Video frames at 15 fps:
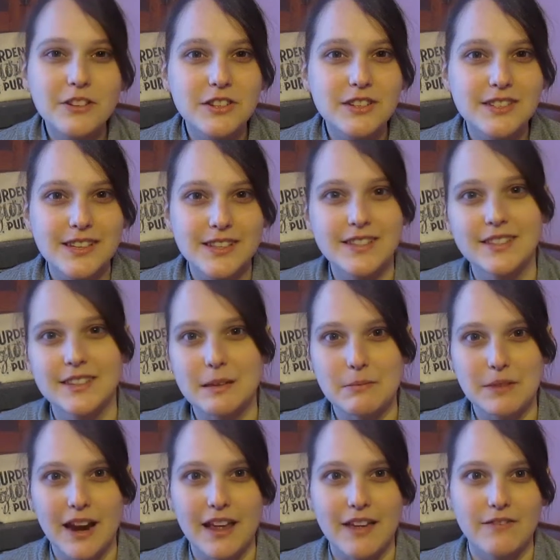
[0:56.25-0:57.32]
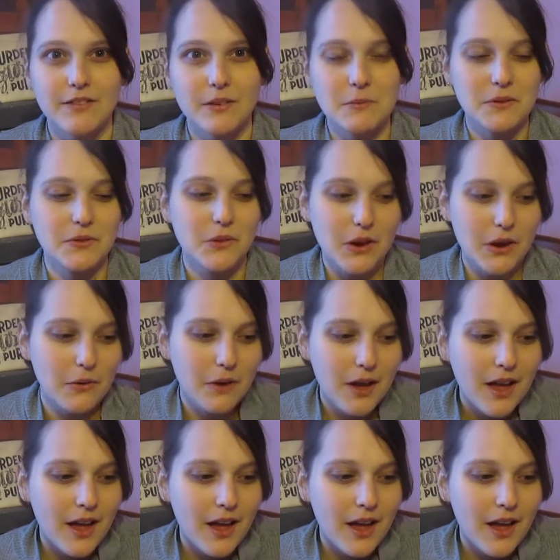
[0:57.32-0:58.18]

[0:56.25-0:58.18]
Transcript: she stays asleep that I can film this video.